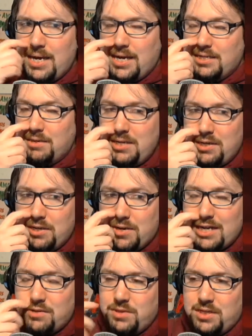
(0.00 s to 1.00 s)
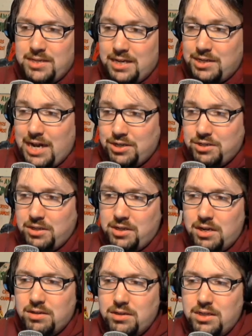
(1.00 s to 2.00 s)
uh, somebody who interacts with us actually a
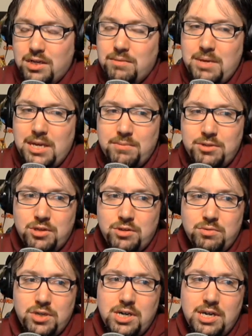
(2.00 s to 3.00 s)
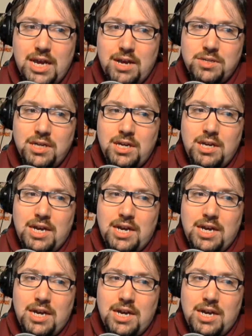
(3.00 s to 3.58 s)
lot on the uh, Mayhem Show Twitter account.